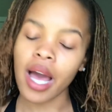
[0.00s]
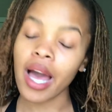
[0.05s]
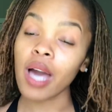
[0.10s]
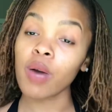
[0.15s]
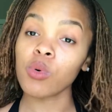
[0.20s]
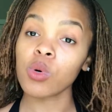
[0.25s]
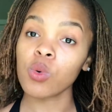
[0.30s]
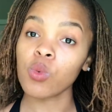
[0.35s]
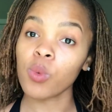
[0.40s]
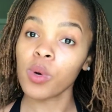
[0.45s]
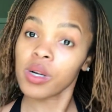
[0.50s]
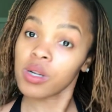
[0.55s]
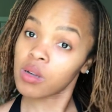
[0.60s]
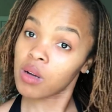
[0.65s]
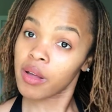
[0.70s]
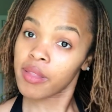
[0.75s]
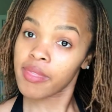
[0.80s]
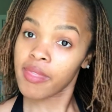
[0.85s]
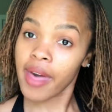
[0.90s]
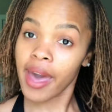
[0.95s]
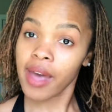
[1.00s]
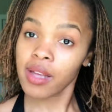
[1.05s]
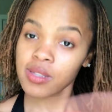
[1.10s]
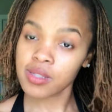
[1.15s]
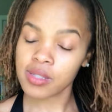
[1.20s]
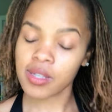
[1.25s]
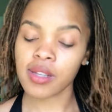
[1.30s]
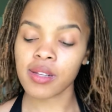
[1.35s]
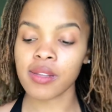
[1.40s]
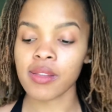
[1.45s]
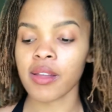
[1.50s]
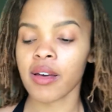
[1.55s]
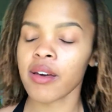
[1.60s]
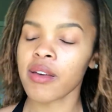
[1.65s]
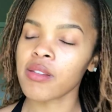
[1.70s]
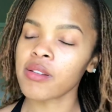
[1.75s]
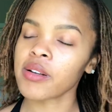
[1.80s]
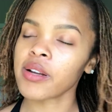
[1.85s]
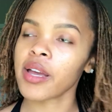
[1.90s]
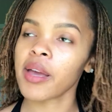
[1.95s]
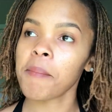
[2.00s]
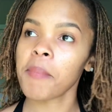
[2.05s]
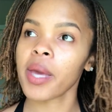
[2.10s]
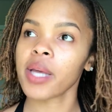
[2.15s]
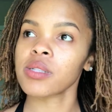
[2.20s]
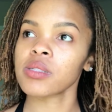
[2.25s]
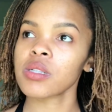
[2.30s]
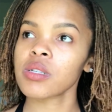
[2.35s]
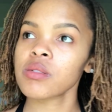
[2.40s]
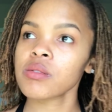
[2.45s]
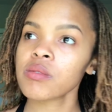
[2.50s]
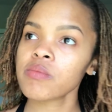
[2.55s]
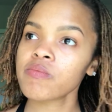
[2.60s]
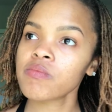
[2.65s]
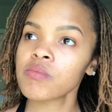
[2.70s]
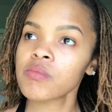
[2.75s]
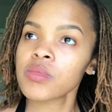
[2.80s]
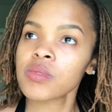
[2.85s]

I will work on that, getting the other hand painted.